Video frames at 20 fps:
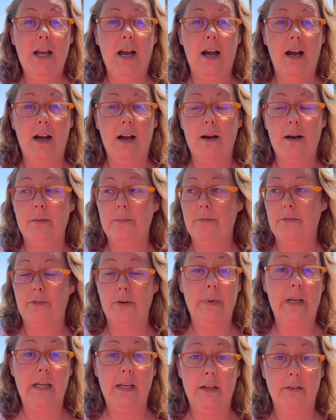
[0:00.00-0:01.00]
Uh, for
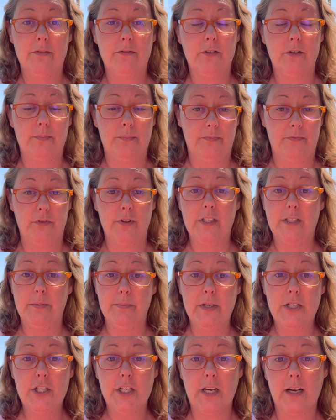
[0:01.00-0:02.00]
me, for, for this
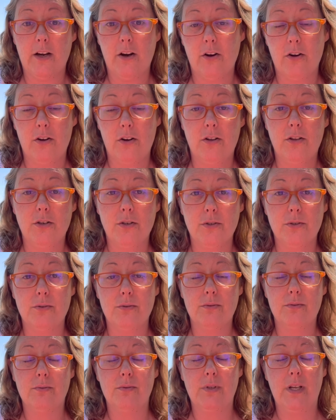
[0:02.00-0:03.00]
Michigan girl
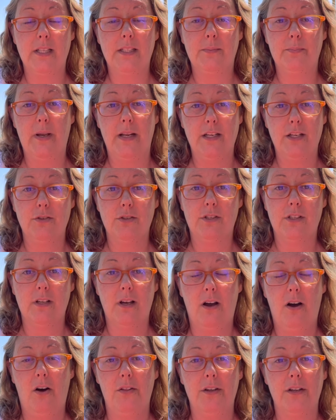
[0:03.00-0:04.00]
who has been used to
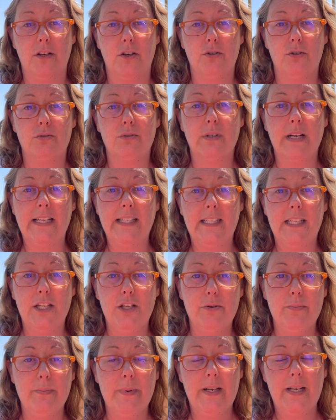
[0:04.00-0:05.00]
all the crazy
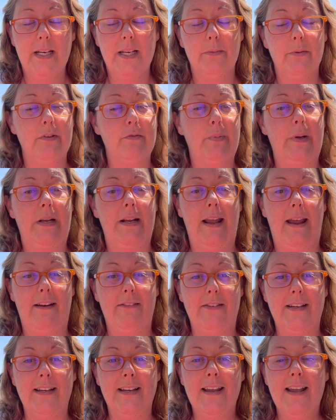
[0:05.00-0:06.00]
humidity we've been
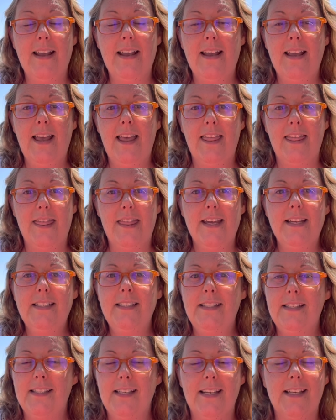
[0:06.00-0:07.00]
having,
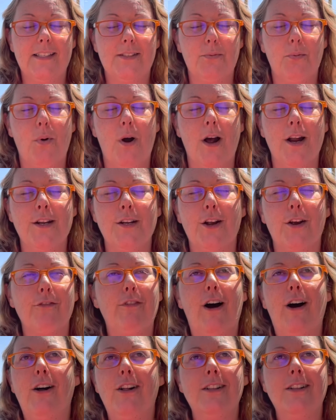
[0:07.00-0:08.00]
this is
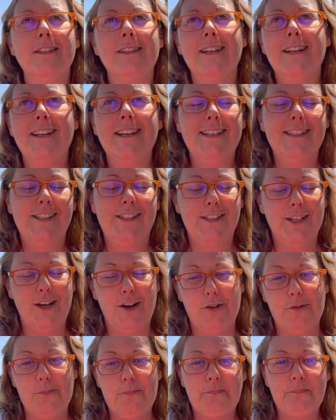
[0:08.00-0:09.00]
wonderful.
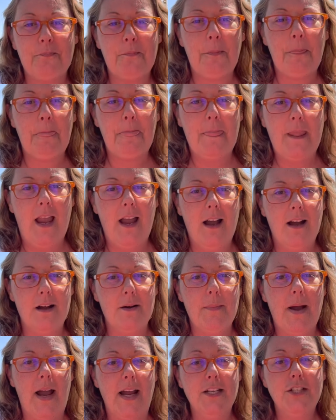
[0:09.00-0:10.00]
So
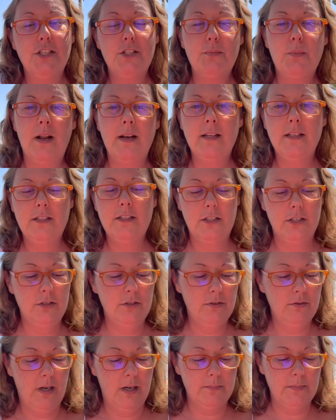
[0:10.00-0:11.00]
um, I just wanted
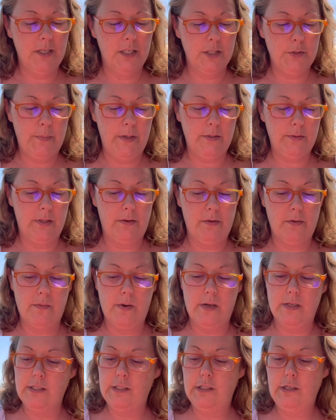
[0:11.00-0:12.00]
to um, touch base with
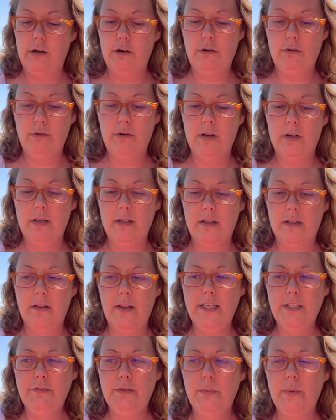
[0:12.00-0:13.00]
everyone. So the
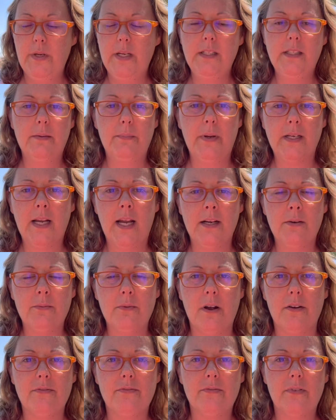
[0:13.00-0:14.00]
last few weeks have been kind of
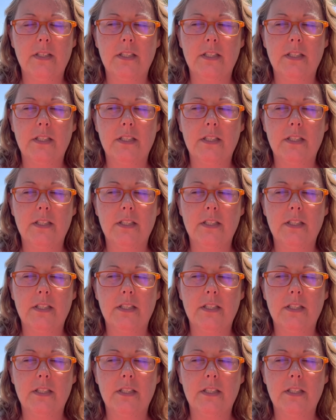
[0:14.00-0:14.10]
rough.